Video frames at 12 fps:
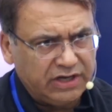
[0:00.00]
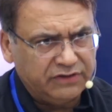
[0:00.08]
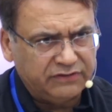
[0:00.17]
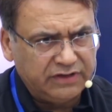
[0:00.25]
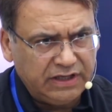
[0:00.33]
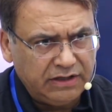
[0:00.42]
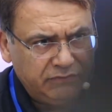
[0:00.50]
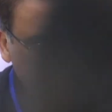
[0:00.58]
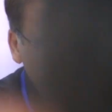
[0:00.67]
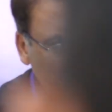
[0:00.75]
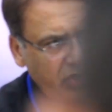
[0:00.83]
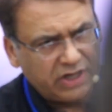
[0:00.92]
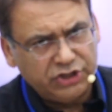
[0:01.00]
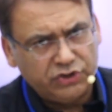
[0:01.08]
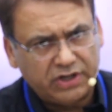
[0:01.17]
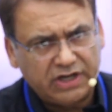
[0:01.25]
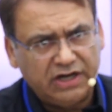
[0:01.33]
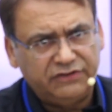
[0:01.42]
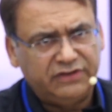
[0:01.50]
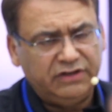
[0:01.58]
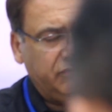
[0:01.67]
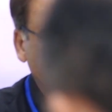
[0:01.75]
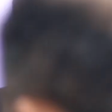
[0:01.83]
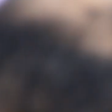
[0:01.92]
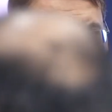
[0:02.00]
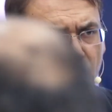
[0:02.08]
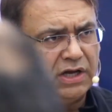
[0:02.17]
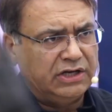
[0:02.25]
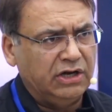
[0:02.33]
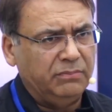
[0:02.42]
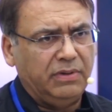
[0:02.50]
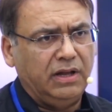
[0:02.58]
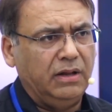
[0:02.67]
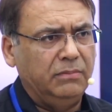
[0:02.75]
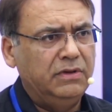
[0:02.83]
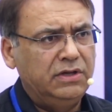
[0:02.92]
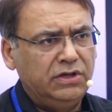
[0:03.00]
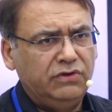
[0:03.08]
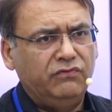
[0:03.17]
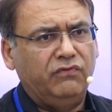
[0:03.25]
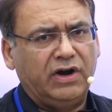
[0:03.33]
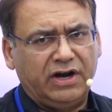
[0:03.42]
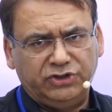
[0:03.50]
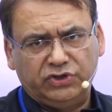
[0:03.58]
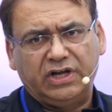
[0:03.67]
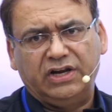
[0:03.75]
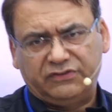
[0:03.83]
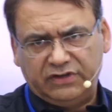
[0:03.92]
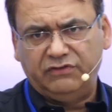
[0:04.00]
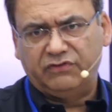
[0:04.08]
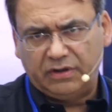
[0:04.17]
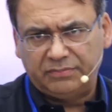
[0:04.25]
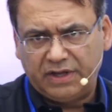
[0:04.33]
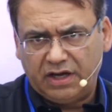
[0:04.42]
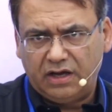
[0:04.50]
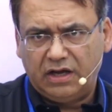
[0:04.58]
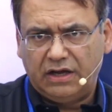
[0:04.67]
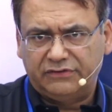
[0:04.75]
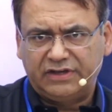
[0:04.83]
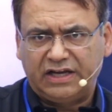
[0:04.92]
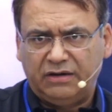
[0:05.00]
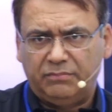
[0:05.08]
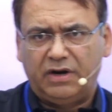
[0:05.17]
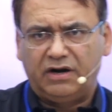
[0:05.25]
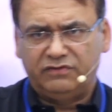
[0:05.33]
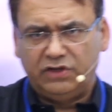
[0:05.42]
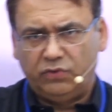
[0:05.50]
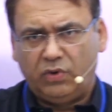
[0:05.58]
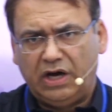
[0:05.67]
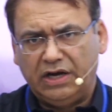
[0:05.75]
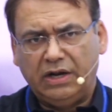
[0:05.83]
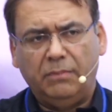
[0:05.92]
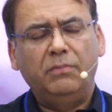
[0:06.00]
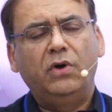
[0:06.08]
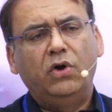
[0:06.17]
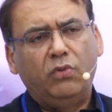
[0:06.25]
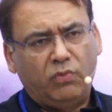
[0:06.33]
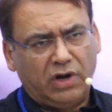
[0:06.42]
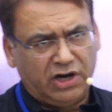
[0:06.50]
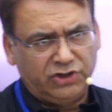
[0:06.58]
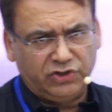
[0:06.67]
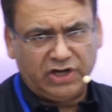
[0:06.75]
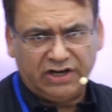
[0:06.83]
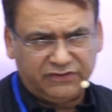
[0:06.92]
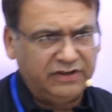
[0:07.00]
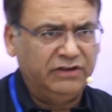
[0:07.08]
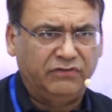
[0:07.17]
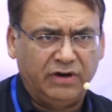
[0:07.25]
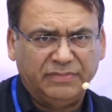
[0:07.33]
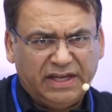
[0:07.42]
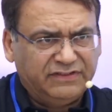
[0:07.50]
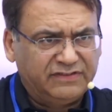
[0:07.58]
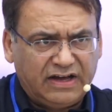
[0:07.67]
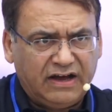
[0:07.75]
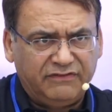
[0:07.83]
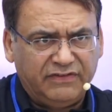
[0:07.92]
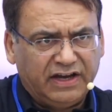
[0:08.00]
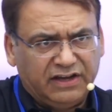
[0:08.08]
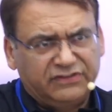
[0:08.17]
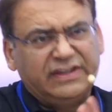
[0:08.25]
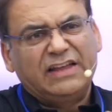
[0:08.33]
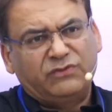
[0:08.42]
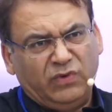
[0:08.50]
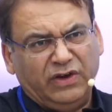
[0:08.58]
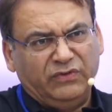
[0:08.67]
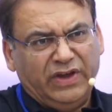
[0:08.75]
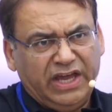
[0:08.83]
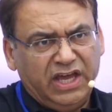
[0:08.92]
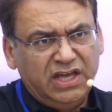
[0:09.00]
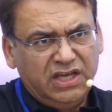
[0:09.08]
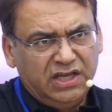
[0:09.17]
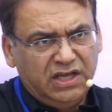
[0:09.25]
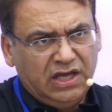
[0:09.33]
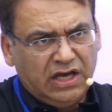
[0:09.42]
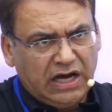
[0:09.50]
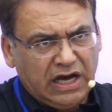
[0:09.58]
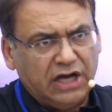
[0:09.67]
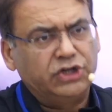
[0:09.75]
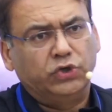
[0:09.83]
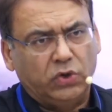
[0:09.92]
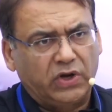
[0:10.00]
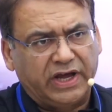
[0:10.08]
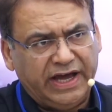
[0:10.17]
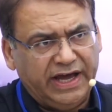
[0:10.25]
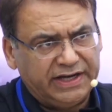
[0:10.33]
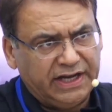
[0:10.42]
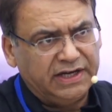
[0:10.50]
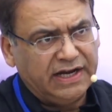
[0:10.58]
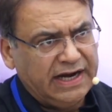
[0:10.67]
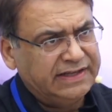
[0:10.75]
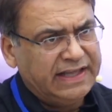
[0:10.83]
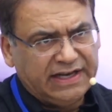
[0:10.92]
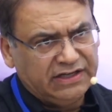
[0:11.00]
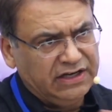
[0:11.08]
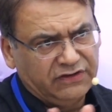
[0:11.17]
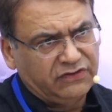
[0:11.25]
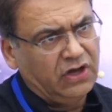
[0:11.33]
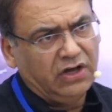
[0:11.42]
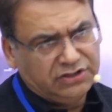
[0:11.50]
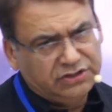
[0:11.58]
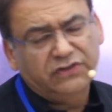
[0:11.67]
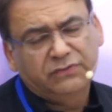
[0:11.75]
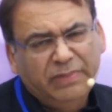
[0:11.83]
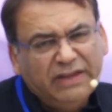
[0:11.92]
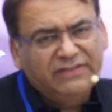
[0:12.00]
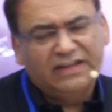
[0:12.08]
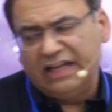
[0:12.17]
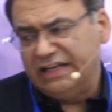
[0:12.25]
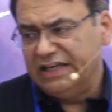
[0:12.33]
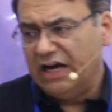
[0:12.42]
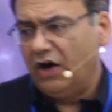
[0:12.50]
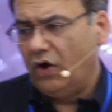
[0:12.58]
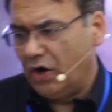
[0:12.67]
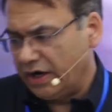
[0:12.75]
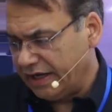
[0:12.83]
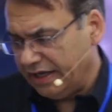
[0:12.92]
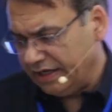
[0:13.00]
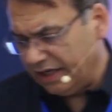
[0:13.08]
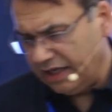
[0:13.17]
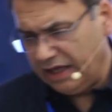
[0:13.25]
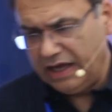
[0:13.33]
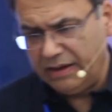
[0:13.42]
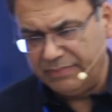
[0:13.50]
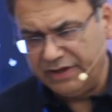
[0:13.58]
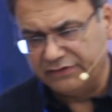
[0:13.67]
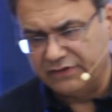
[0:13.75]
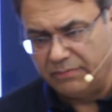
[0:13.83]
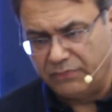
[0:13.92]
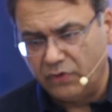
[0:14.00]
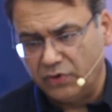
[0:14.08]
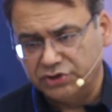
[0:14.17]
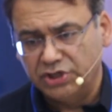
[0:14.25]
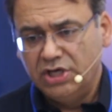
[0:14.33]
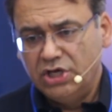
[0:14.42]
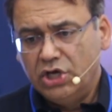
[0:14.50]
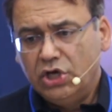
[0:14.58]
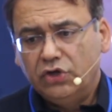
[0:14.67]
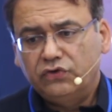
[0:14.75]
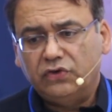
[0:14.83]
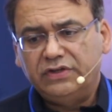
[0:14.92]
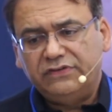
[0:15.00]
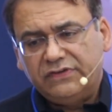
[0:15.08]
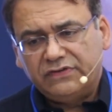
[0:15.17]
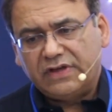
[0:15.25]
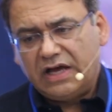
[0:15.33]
going to see, which organ you're going to see from the duodenal bulb, what are you going to see from the second part of the duodenum, what are you going to see from the esophagus. That's one way to look at it. And then it's just basically an organ-based approach. So this is